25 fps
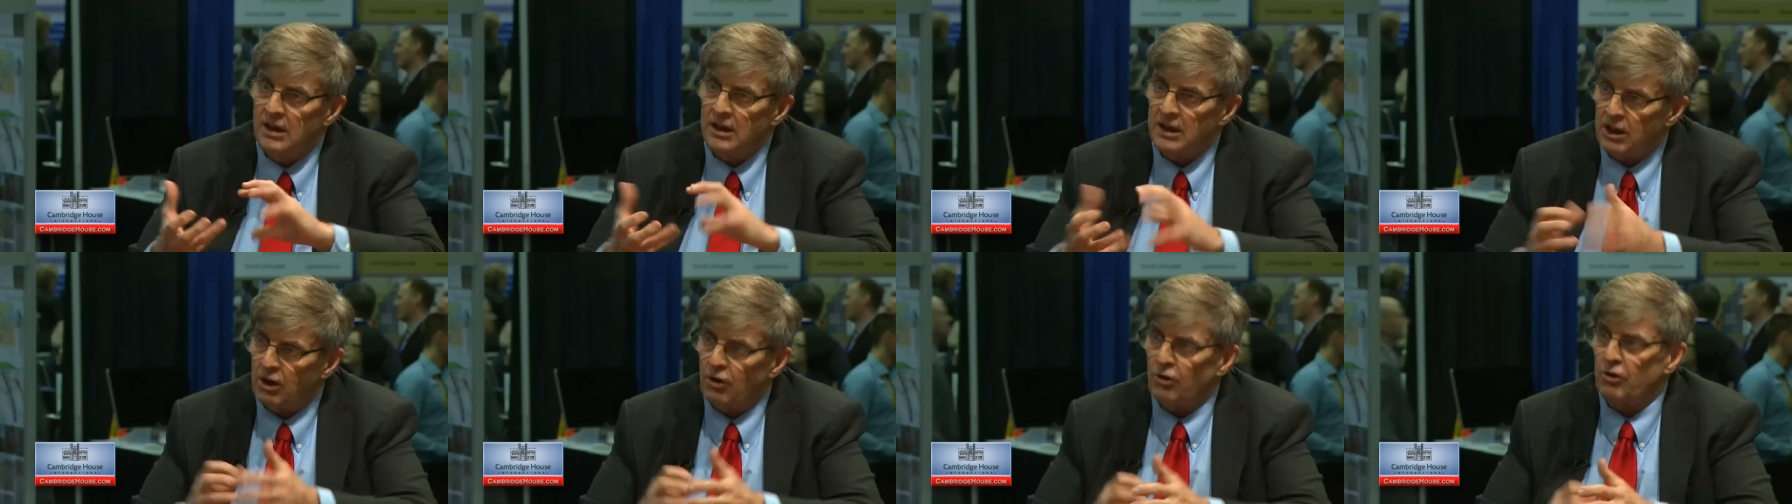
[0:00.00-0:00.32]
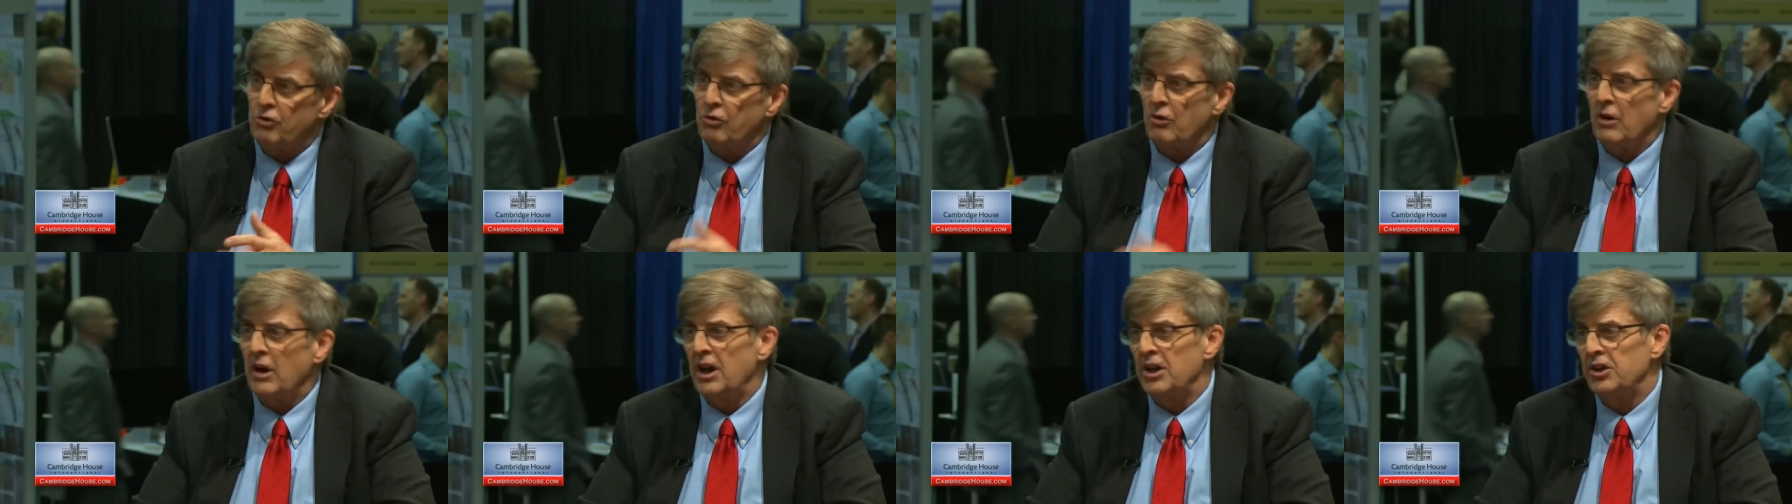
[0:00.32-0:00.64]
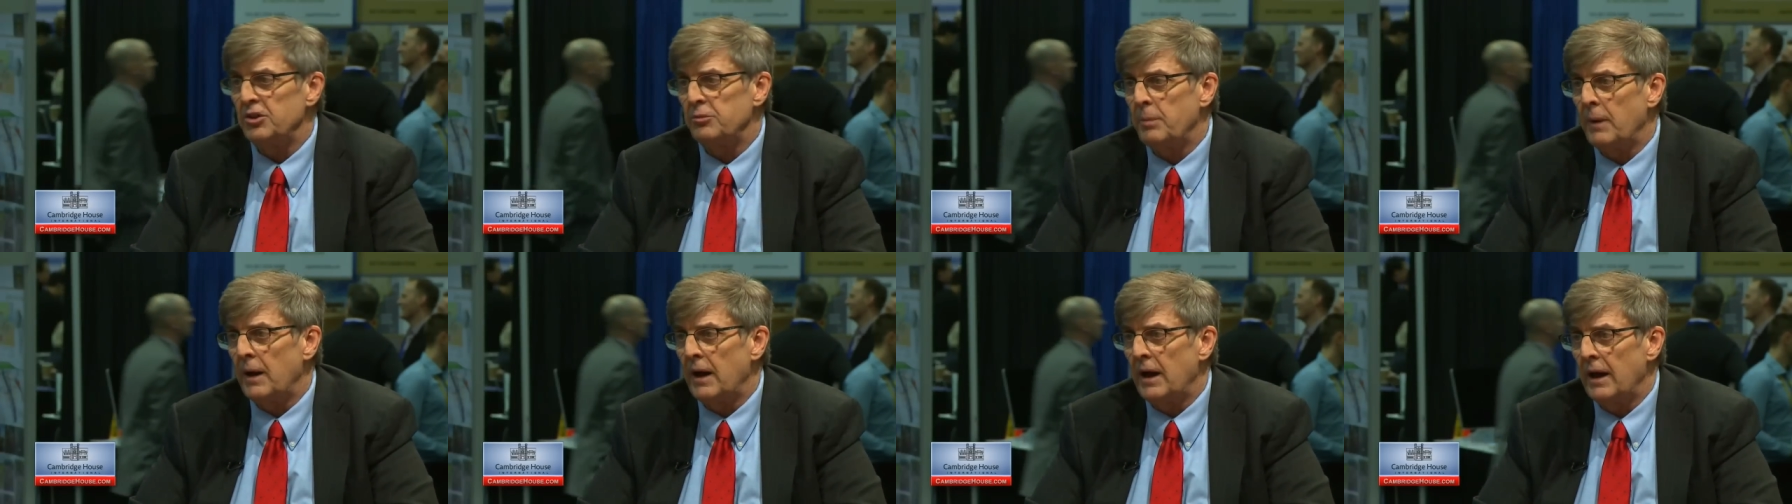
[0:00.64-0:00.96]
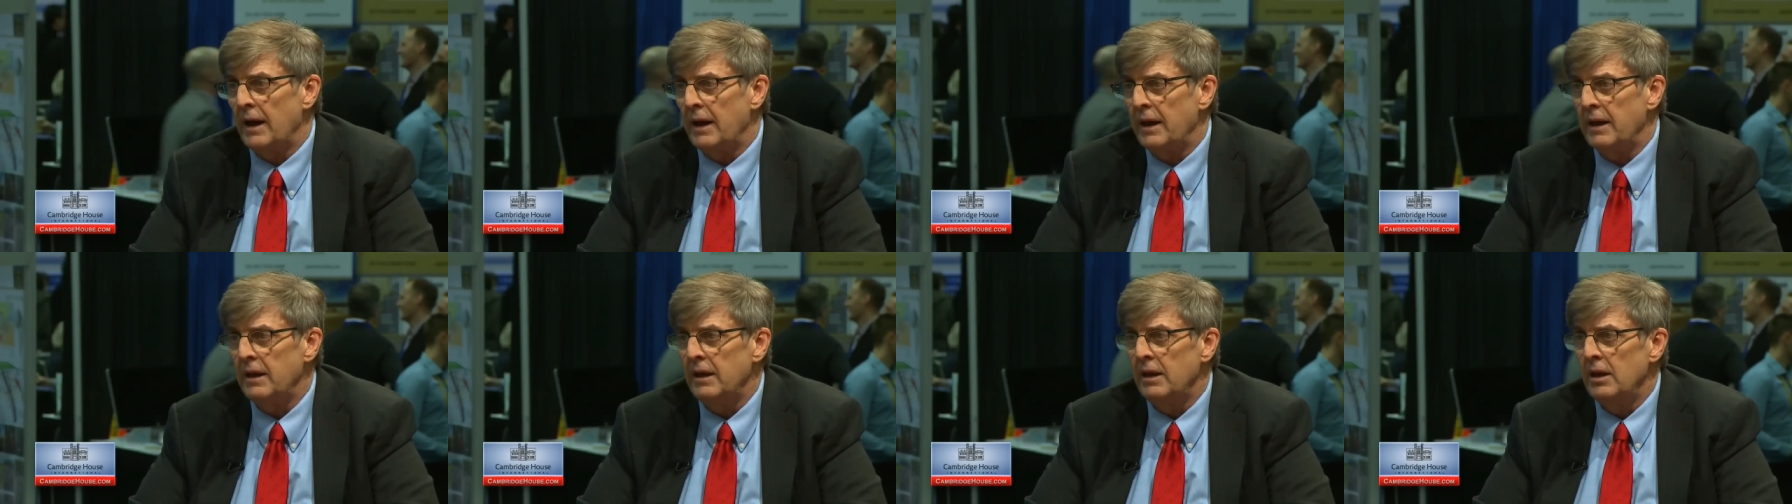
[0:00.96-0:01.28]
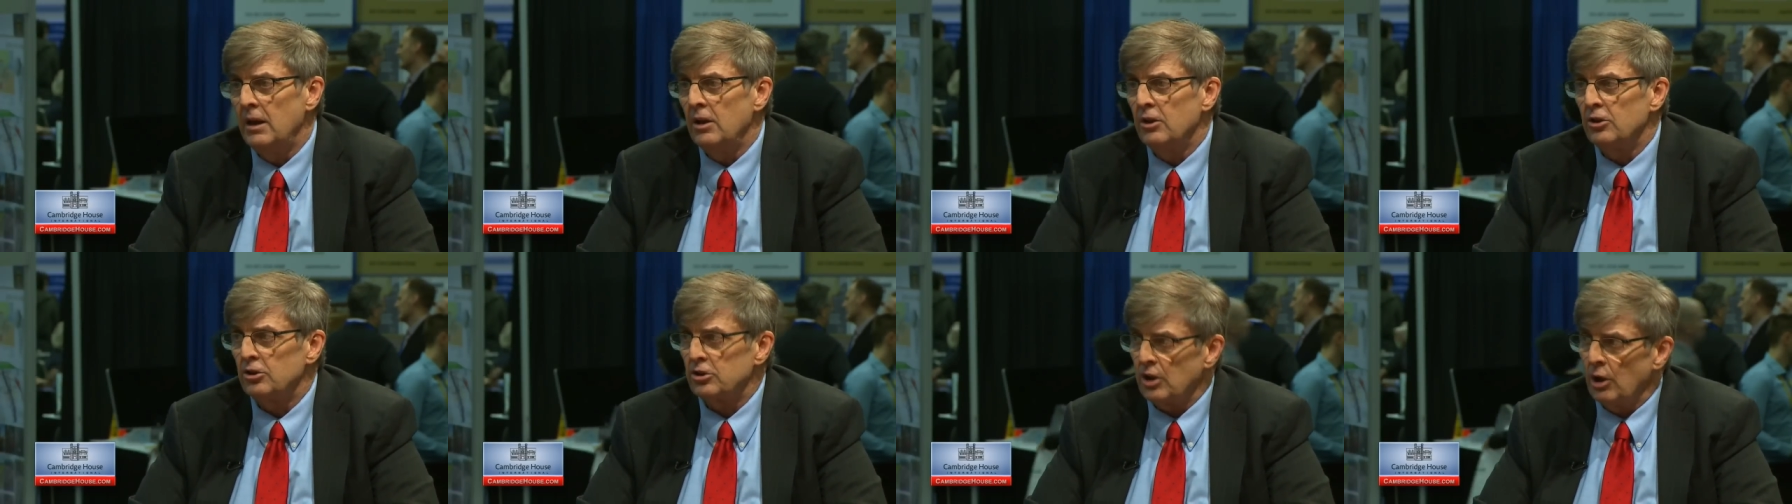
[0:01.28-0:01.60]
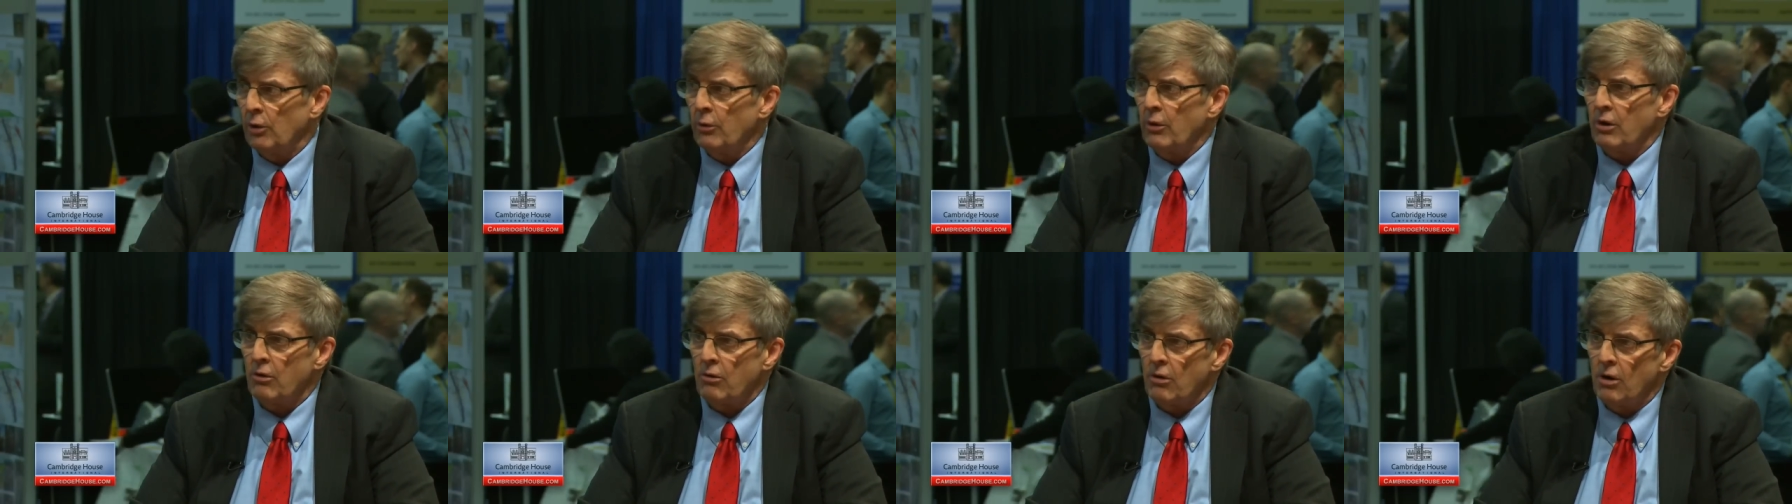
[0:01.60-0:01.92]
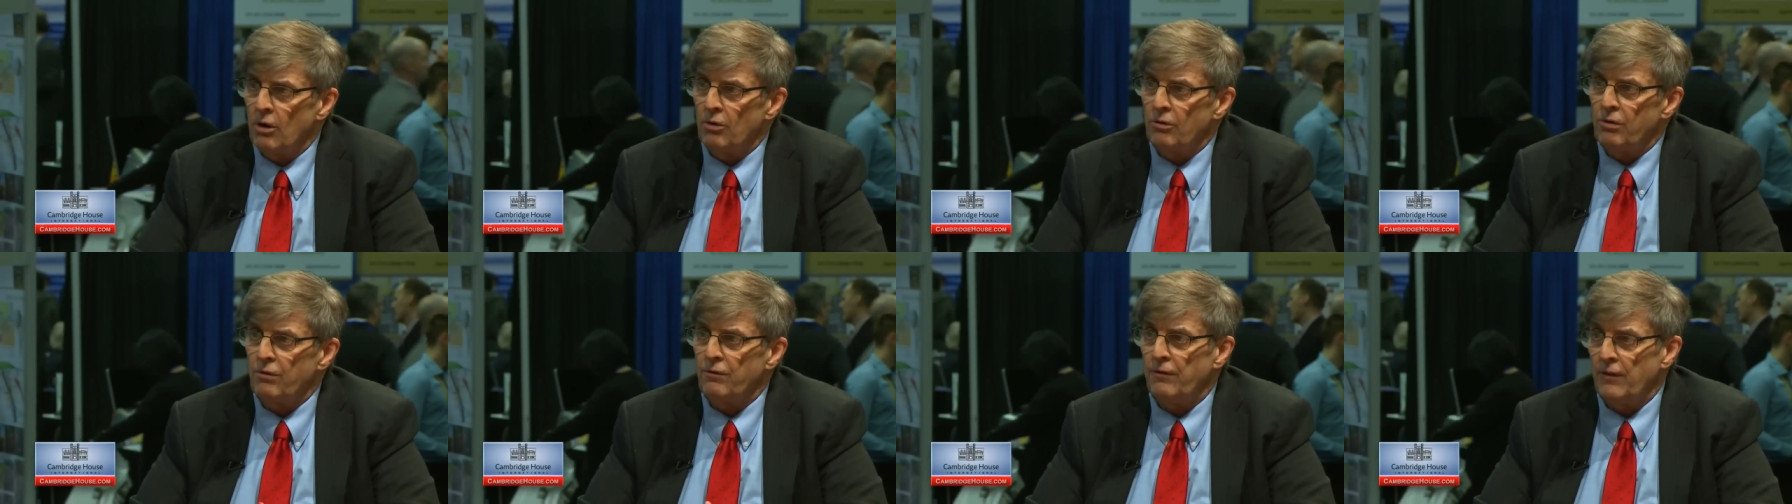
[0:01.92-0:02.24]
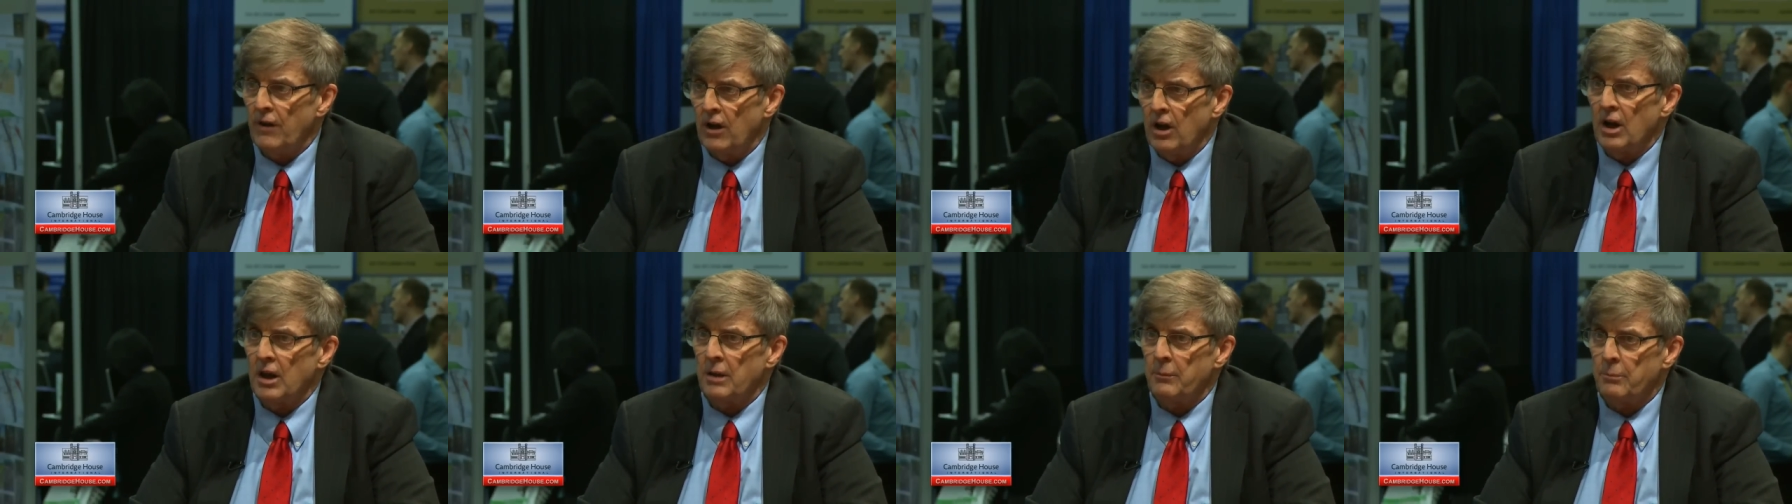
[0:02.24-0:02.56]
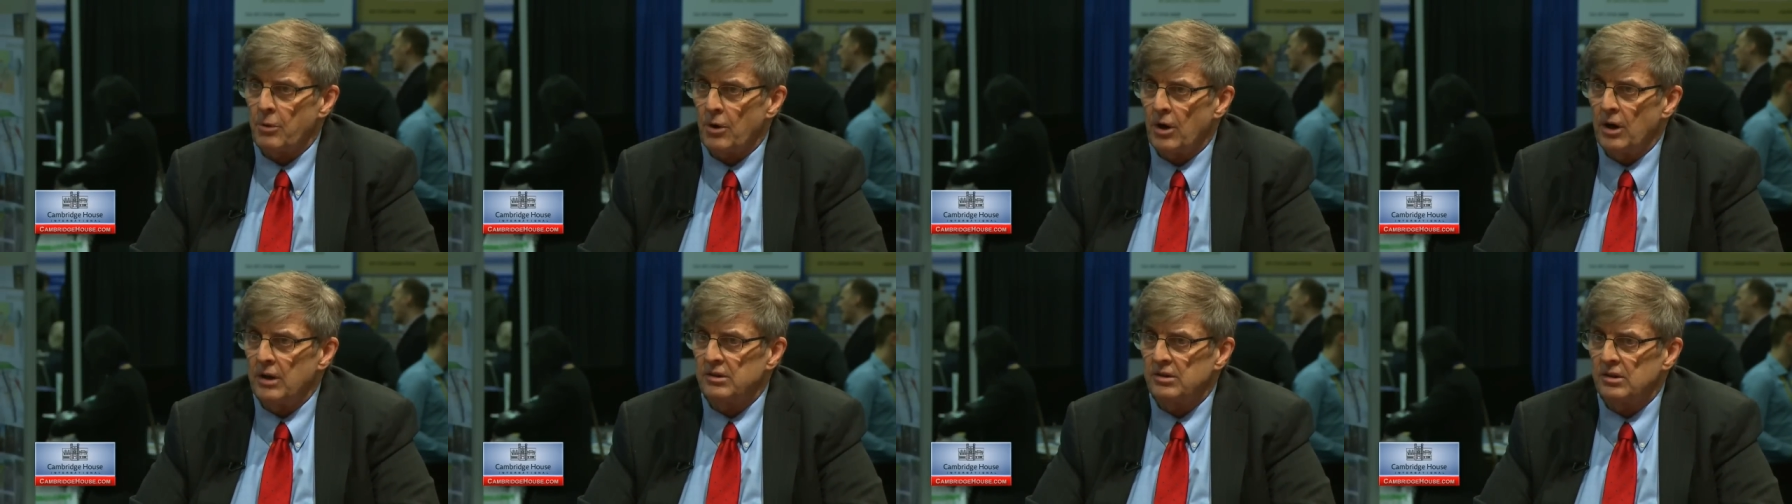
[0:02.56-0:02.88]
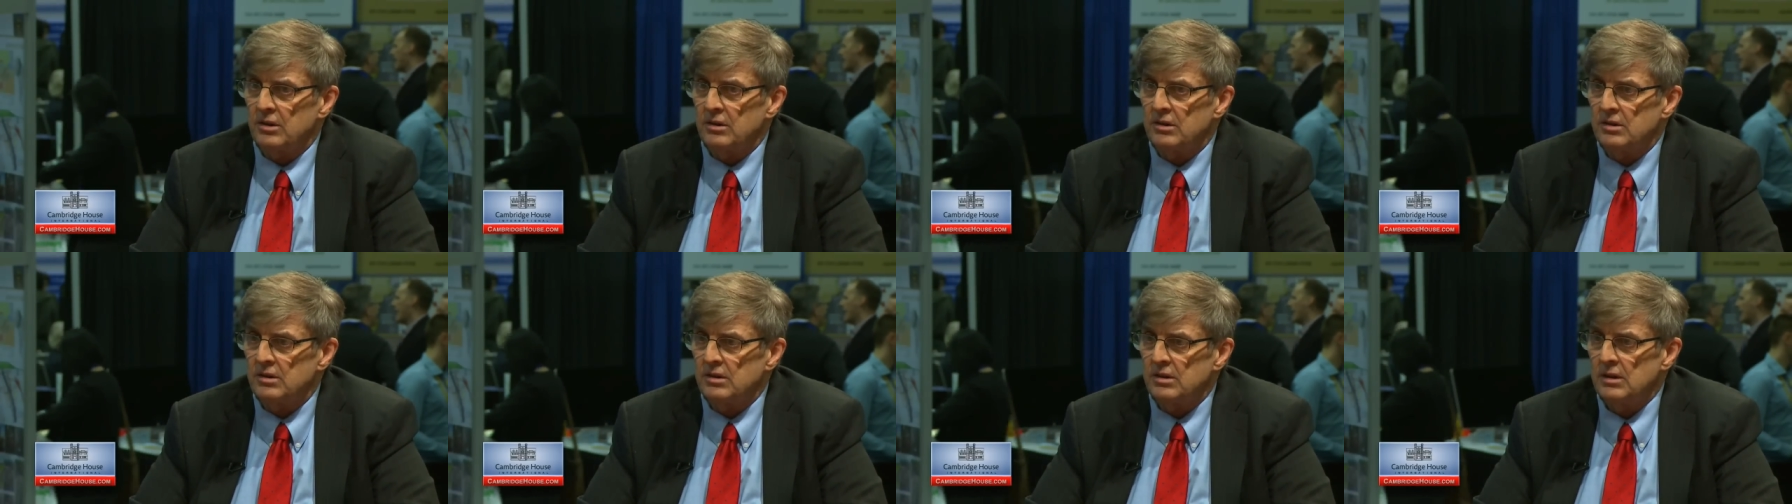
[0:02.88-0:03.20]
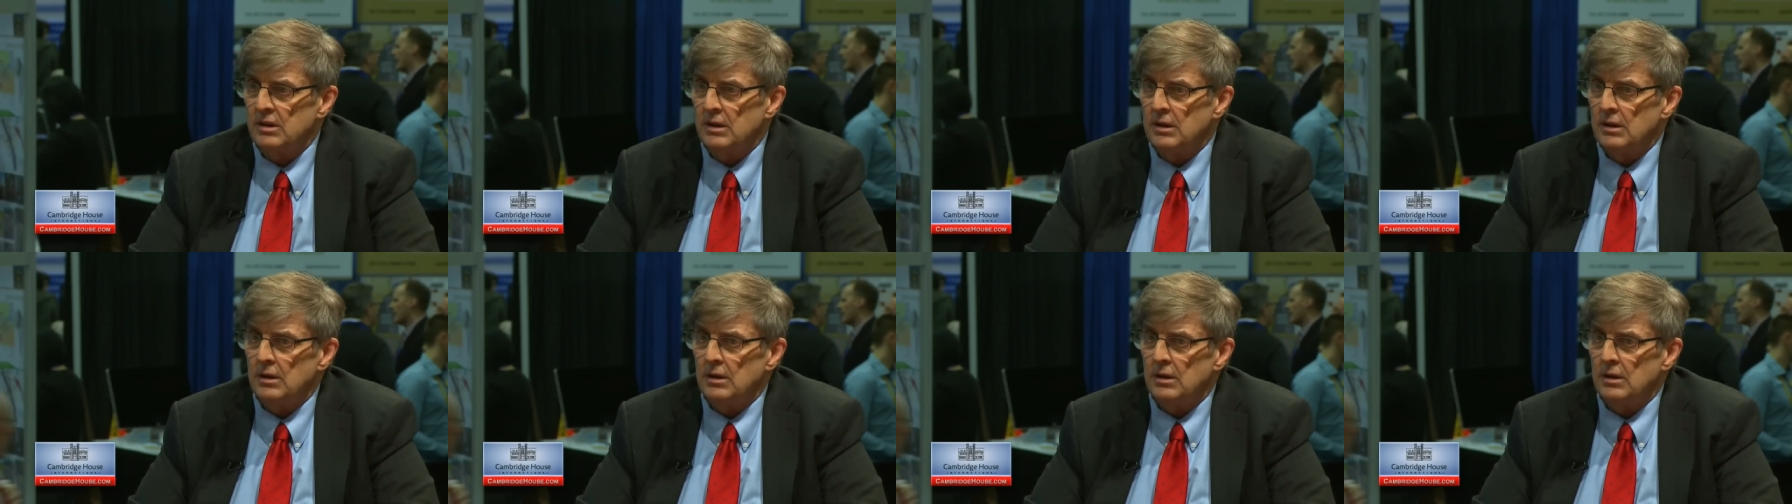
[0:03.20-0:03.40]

characterized by slower growth, falling prices,